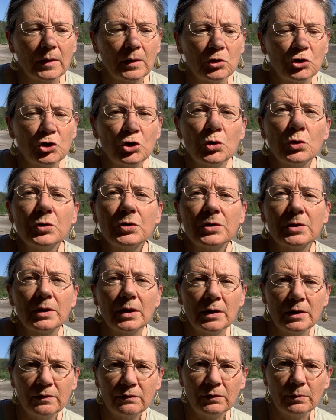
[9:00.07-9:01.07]
choose
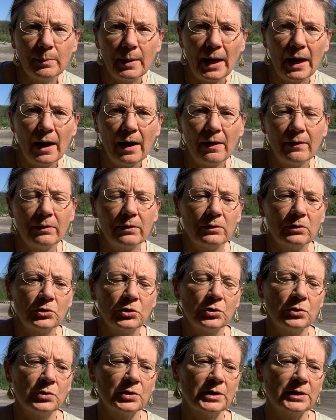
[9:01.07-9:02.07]
a different path,
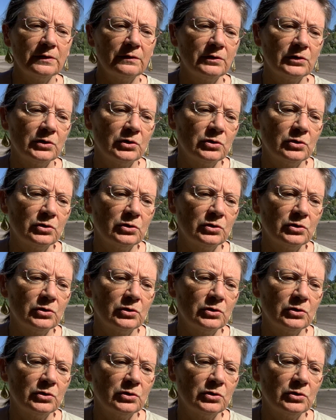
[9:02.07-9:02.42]
choose a different